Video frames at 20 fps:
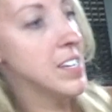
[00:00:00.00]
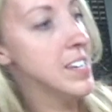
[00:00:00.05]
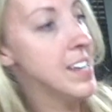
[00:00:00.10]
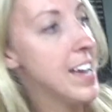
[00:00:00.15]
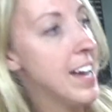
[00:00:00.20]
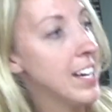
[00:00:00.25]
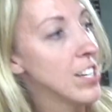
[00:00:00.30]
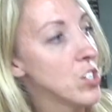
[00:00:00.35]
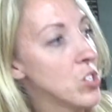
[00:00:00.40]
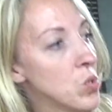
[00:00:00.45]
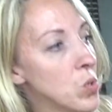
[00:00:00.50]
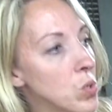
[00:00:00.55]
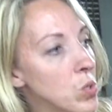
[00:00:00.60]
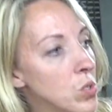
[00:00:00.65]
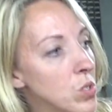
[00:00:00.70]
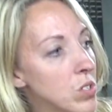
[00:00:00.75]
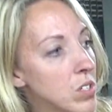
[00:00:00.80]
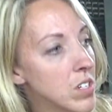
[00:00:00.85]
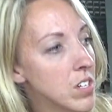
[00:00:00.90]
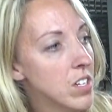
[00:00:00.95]

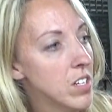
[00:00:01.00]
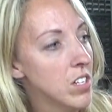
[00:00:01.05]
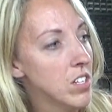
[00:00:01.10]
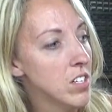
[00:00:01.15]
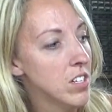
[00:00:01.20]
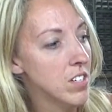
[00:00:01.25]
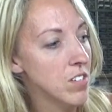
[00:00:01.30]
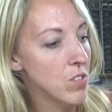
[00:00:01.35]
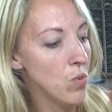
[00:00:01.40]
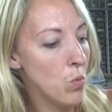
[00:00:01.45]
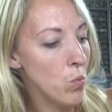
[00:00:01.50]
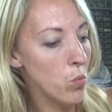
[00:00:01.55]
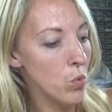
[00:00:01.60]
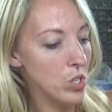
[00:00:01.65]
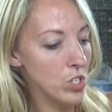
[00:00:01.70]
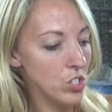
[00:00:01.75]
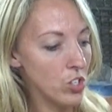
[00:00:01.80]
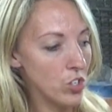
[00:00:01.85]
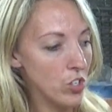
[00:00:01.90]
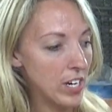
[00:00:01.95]
natural
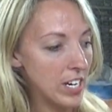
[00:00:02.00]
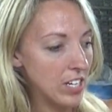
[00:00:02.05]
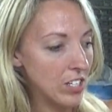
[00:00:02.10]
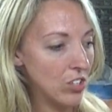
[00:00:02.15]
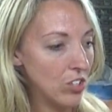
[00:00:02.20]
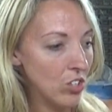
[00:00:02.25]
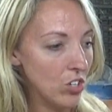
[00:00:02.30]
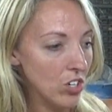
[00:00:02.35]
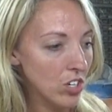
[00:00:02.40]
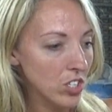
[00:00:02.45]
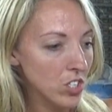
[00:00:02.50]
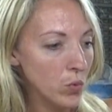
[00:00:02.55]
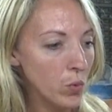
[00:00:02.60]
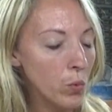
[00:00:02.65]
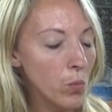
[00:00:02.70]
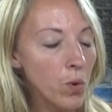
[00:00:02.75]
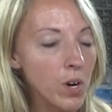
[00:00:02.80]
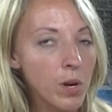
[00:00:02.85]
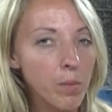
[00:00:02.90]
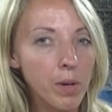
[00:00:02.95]
wood grain look, so we
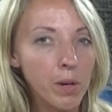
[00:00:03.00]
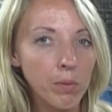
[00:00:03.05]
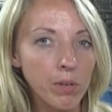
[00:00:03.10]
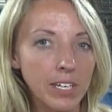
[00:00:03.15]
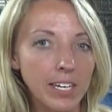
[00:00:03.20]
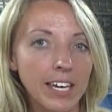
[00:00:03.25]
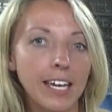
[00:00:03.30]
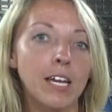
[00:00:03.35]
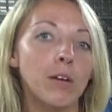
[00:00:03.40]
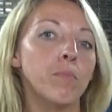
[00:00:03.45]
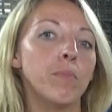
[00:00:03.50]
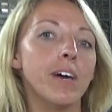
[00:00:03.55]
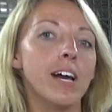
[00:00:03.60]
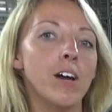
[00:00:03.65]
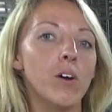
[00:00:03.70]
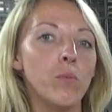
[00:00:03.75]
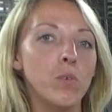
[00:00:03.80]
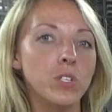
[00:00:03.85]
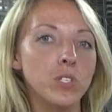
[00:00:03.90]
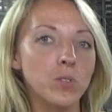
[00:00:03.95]
want to be able to keep
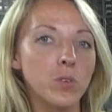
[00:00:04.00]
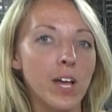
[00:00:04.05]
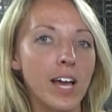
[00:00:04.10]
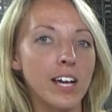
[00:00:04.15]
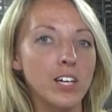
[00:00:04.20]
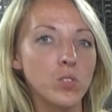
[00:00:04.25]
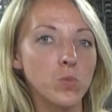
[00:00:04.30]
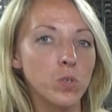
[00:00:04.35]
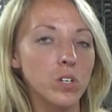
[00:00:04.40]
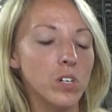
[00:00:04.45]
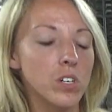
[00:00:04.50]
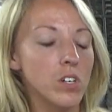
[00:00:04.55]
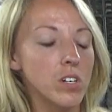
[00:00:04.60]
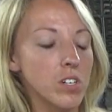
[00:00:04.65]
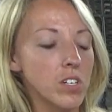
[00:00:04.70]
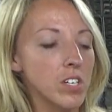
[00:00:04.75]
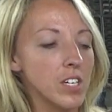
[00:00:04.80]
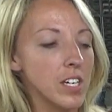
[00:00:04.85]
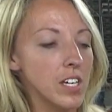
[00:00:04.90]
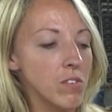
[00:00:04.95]
that as we're
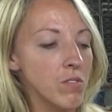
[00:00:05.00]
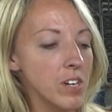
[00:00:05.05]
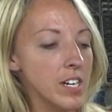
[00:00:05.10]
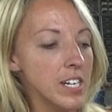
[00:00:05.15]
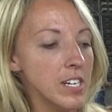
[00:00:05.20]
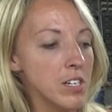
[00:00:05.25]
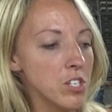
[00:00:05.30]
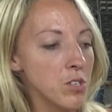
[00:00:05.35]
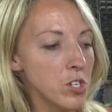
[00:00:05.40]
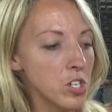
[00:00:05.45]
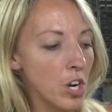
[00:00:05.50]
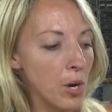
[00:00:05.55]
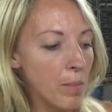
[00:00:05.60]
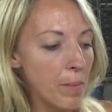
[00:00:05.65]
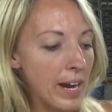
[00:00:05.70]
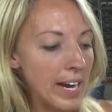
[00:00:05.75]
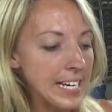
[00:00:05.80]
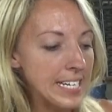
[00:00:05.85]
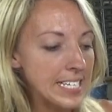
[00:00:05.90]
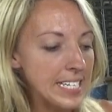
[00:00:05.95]
getting ready to start
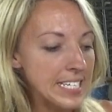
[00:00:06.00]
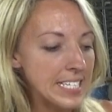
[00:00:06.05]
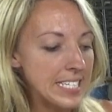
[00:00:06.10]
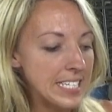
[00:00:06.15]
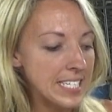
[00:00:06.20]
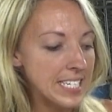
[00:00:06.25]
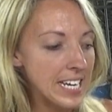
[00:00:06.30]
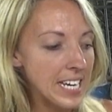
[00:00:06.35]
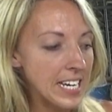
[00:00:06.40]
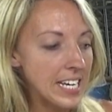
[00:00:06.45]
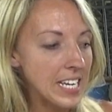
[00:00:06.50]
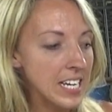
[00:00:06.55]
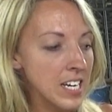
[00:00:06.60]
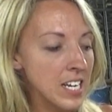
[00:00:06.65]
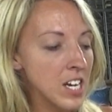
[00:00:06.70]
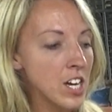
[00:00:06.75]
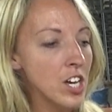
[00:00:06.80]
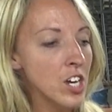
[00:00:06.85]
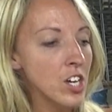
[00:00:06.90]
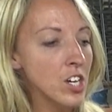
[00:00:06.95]
painting and staining.
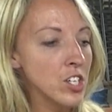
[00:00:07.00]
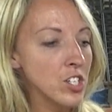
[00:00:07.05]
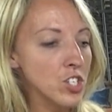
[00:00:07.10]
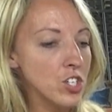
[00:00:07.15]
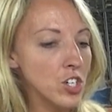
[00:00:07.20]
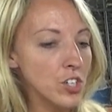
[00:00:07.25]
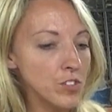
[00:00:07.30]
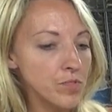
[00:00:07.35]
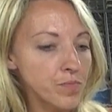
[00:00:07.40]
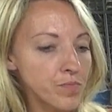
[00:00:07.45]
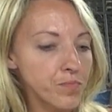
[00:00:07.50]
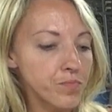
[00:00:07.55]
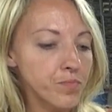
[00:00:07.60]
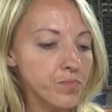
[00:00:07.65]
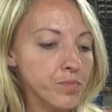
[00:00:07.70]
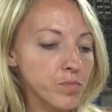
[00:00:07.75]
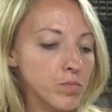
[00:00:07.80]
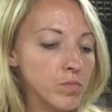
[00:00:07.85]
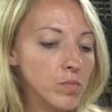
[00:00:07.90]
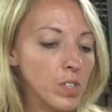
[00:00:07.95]
So
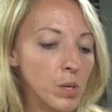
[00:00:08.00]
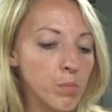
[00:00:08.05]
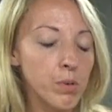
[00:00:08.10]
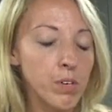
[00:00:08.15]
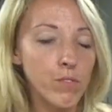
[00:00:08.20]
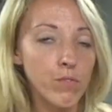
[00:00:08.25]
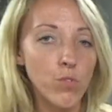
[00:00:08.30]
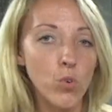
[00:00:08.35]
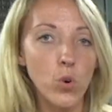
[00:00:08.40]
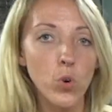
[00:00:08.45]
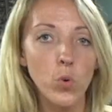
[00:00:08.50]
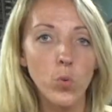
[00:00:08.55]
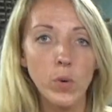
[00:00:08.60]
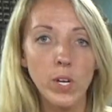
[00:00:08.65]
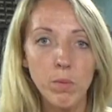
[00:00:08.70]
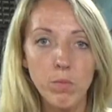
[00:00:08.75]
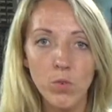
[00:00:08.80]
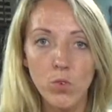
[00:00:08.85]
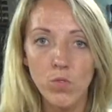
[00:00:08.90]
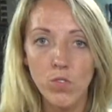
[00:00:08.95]
before
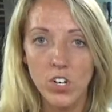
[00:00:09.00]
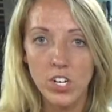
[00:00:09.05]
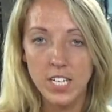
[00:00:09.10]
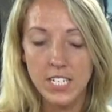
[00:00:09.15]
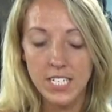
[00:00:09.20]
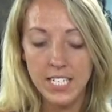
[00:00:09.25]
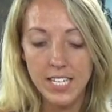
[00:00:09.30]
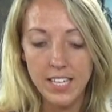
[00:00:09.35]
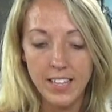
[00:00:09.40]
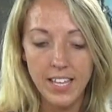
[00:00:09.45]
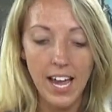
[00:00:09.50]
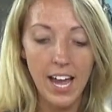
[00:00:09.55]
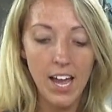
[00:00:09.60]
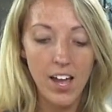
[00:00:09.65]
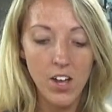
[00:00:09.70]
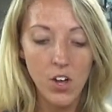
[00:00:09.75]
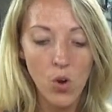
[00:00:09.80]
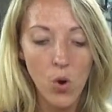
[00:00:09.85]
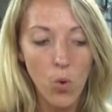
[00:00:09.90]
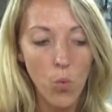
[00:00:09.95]
we move on to
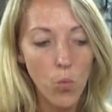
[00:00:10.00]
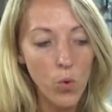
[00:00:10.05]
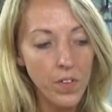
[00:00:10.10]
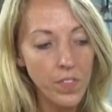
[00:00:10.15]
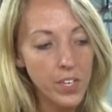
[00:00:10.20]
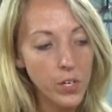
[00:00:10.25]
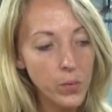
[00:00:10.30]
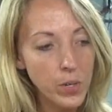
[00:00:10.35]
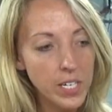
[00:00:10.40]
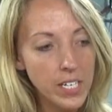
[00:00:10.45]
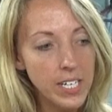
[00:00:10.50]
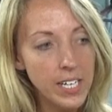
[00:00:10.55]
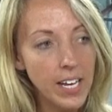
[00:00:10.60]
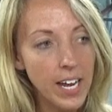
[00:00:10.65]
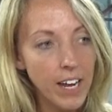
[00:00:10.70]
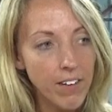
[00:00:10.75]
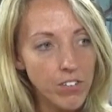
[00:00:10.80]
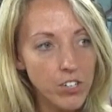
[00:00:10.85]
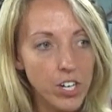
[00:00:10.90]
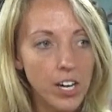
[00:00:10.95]
that, one thing we did
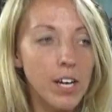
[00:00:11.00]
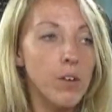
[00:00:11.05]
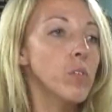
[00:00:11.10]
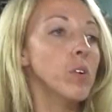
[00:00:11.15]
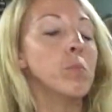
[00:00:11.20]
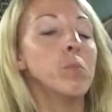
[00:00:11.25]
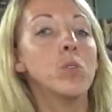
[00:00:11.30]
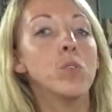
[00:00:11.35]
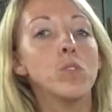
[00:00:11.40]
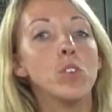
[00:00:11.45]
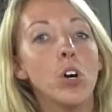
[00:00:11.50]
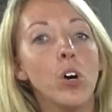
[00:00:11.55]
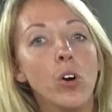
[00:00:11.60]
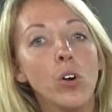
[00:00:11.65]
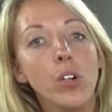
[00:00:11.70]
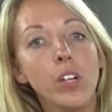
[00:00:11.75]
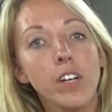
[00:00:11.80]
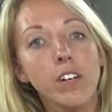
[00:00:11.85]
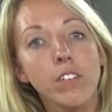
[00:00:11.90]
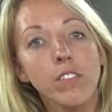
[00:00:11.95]
after I removed
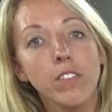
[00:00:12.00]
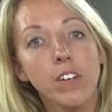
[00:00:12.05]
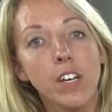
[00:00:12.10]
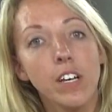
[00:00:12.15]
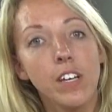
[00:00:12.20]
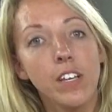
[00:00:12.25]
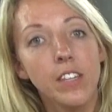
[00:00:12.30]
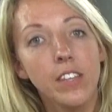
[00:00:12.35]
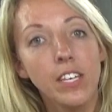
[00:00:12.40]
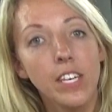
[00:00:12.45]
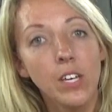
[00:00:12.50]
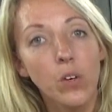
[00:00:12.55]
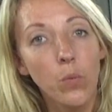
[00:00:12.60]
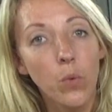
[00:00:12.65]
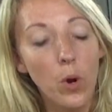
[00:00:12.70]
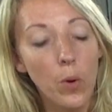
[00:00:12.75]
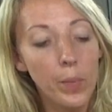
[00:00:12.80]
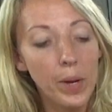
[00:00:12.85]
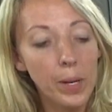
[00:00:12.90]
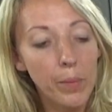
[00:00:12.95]
all of the
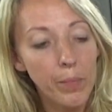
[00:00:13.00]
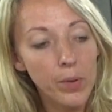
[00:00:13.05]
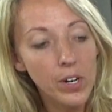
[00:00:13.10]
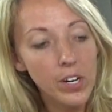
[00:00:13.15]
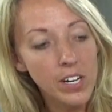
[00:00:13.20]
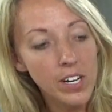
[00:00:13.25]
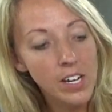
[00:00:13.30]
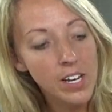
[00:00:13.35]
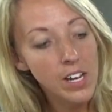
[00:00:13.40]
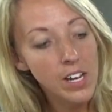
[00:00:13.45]
wallpaper,